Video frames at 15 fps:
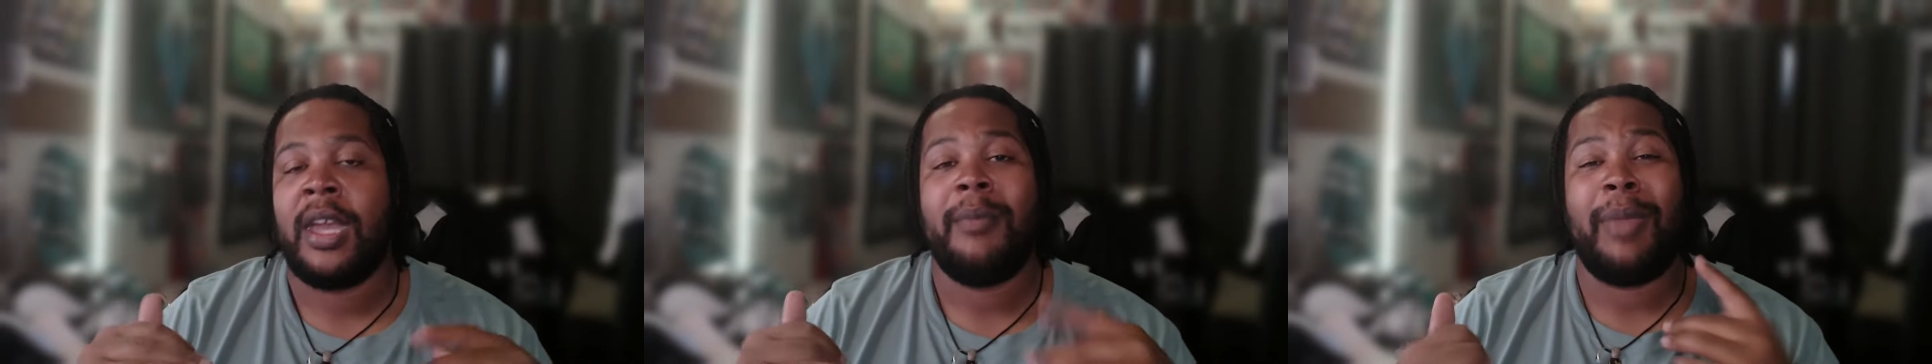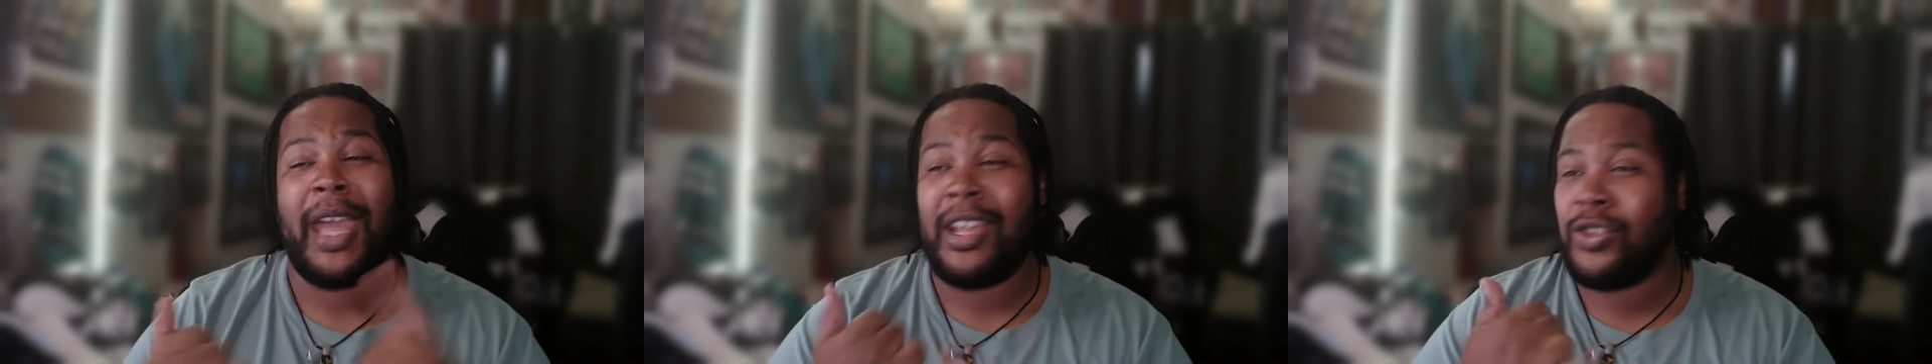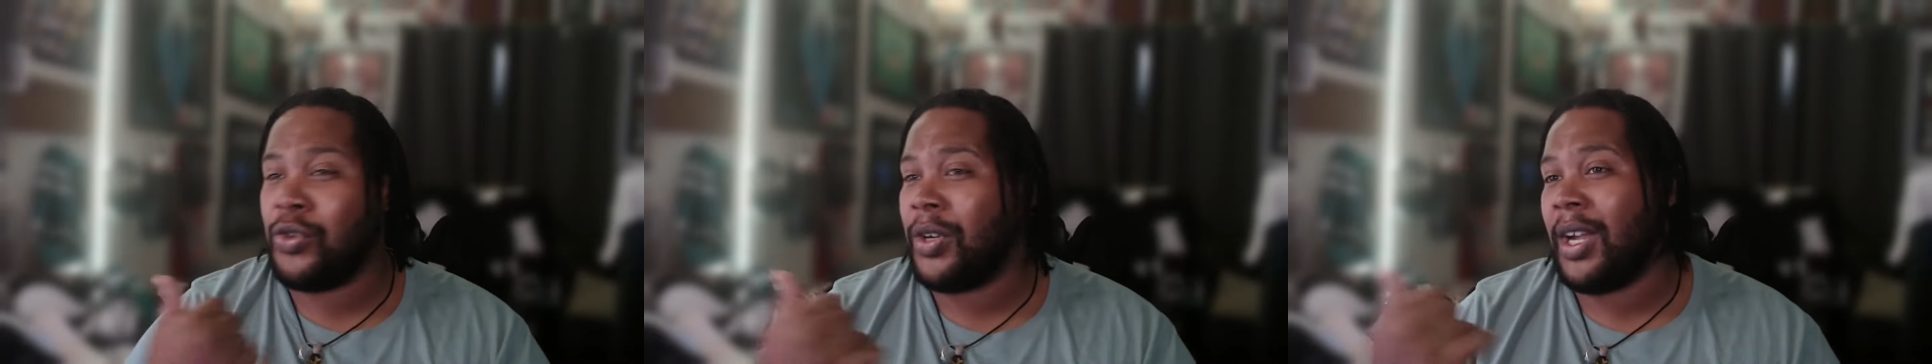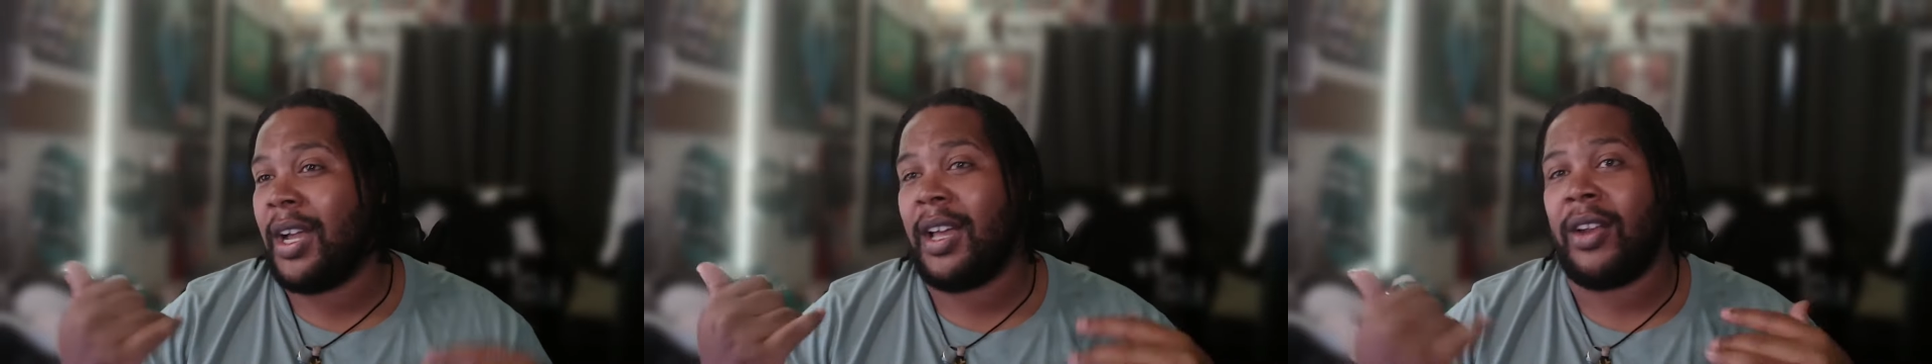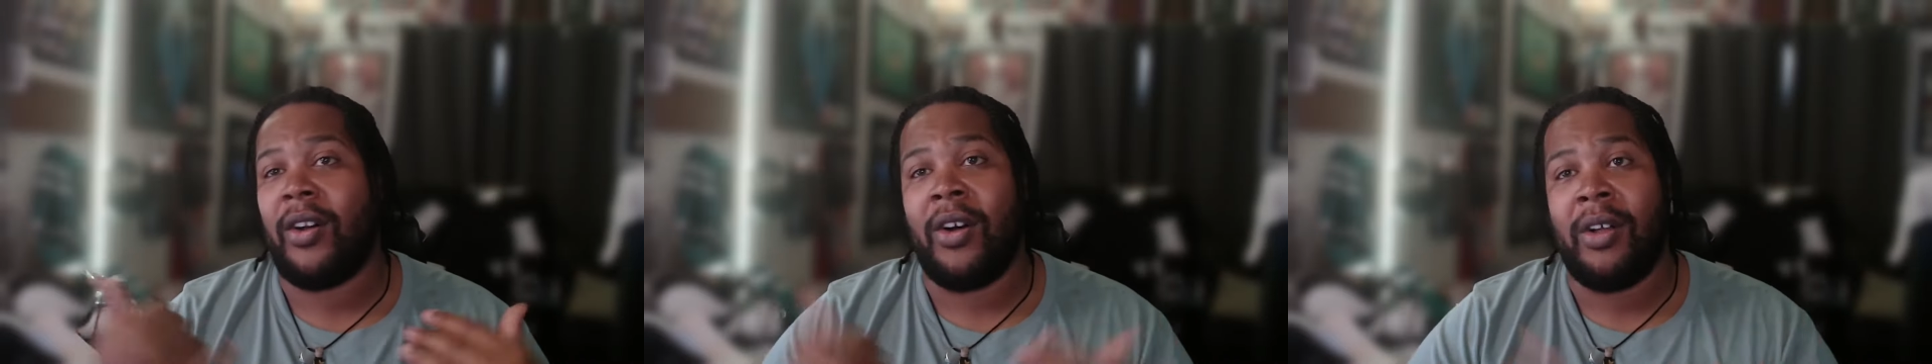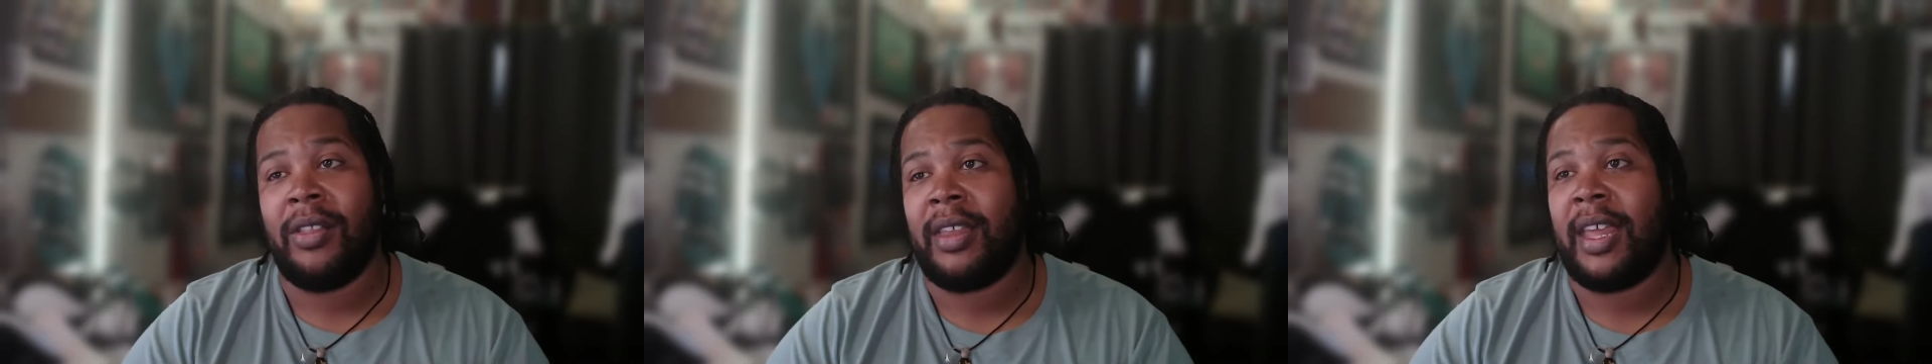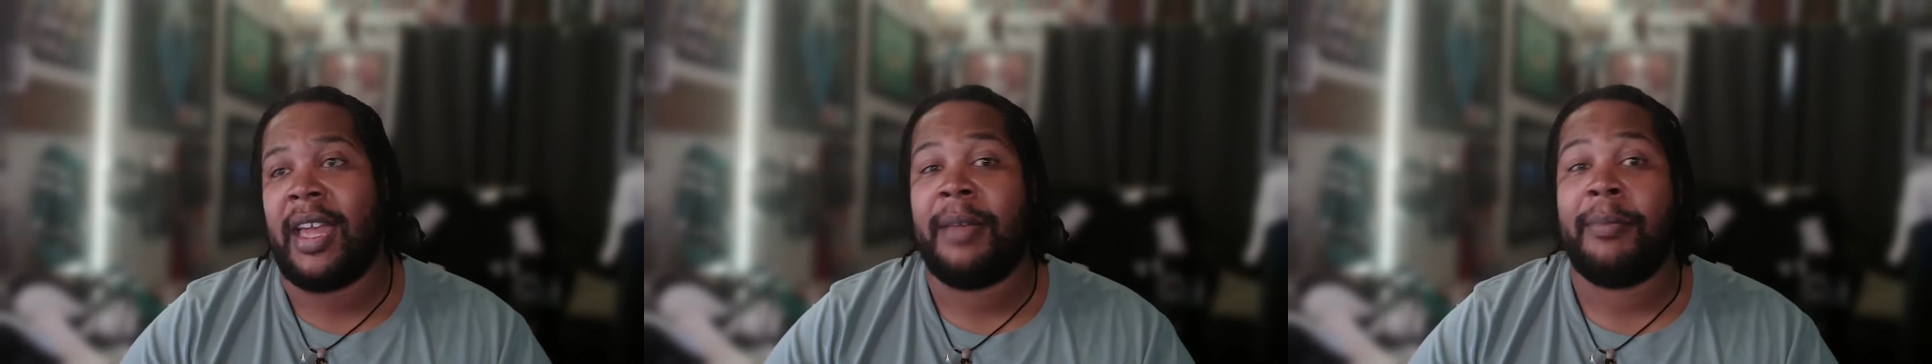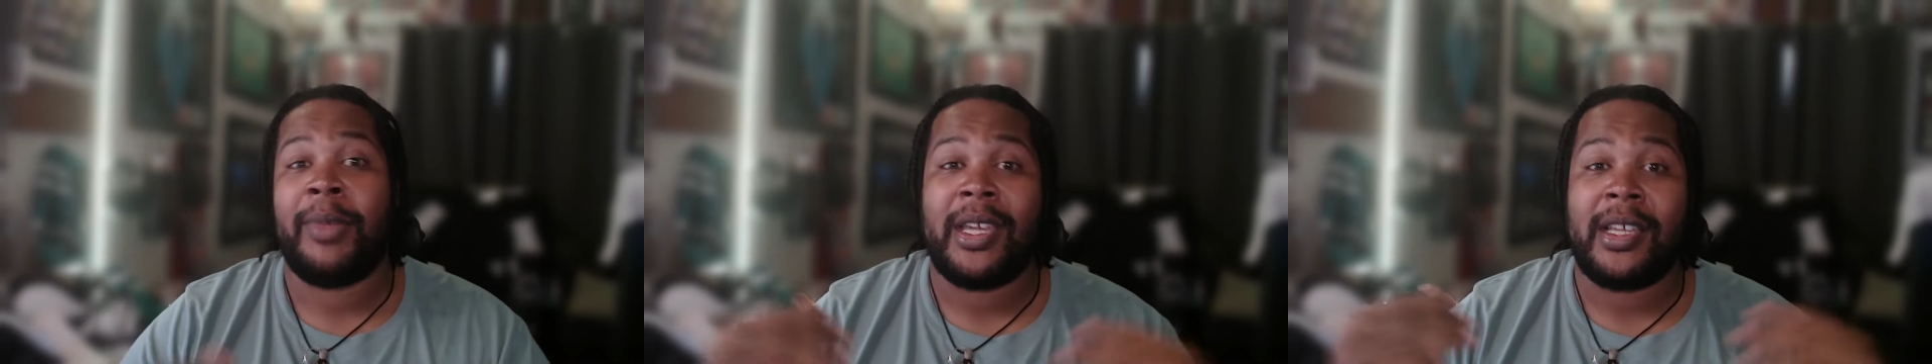Patreon, all of
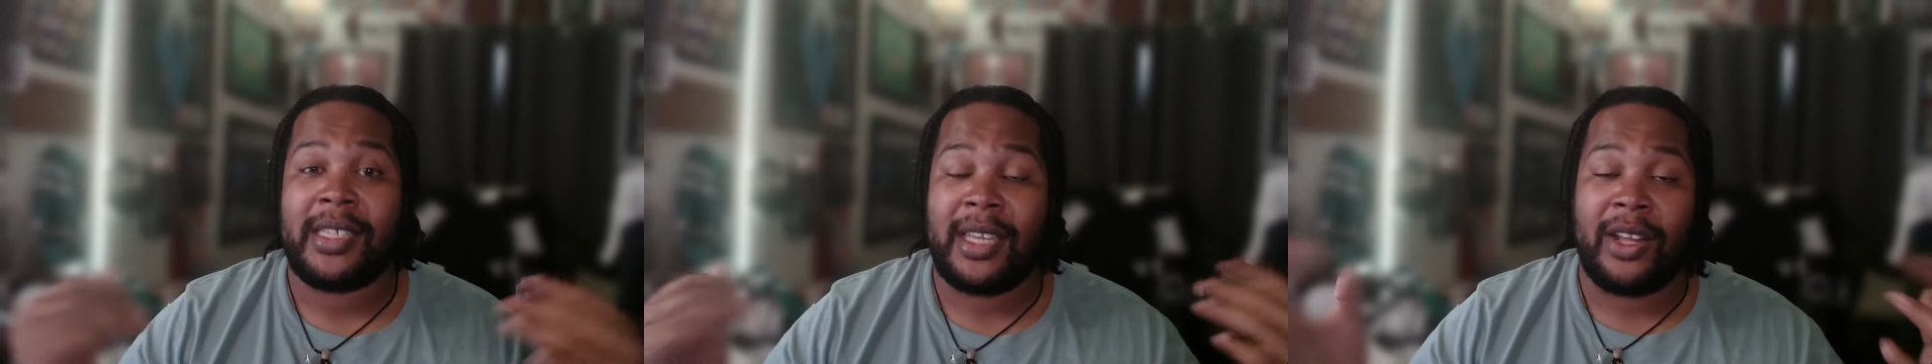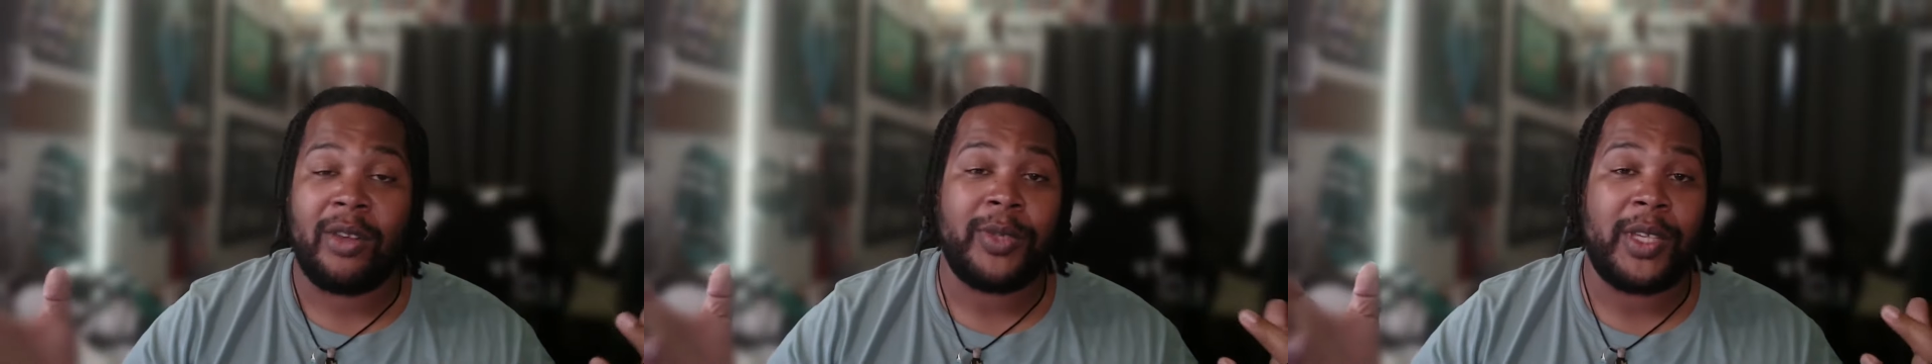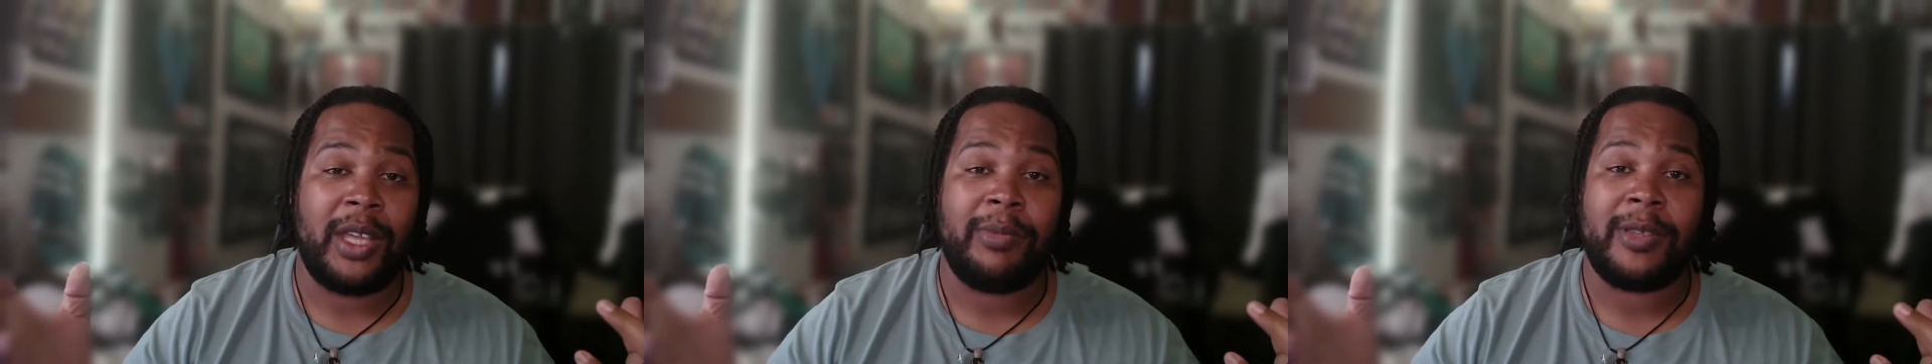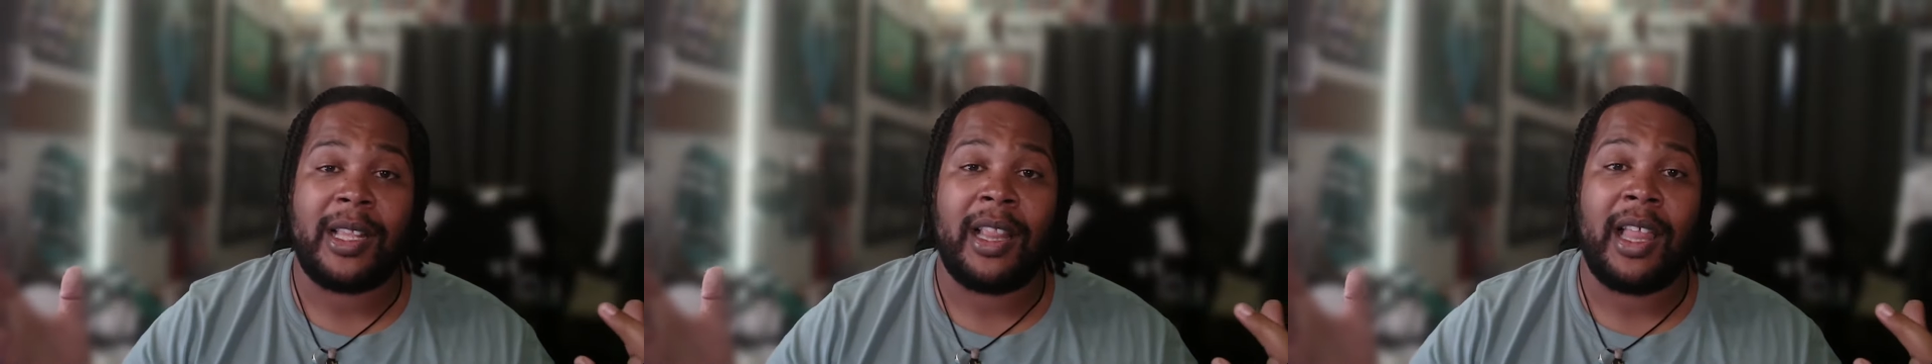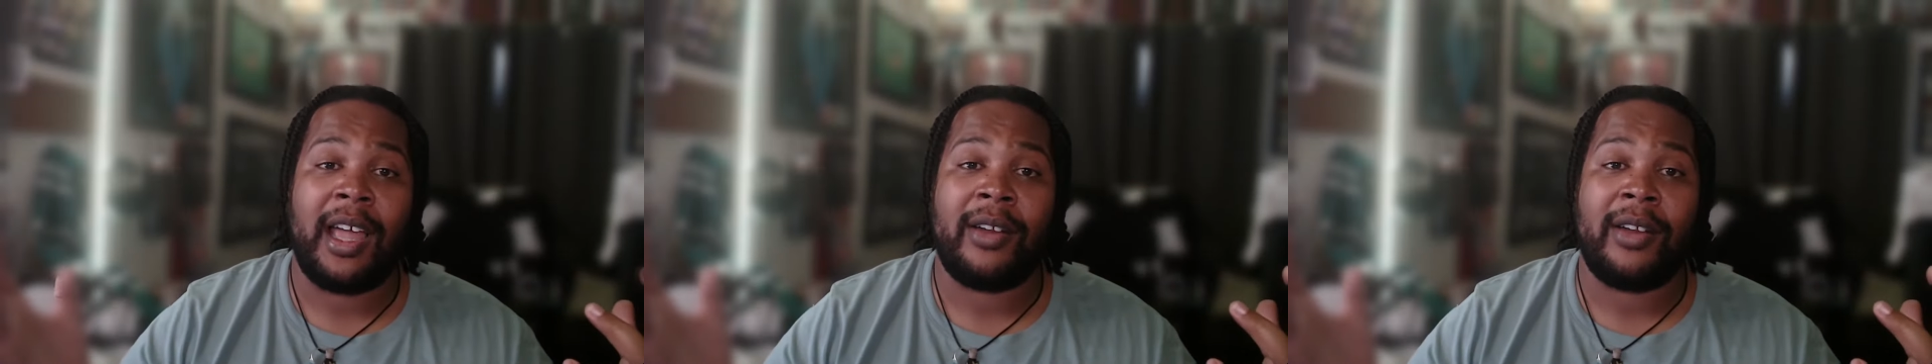that, because it helps keep the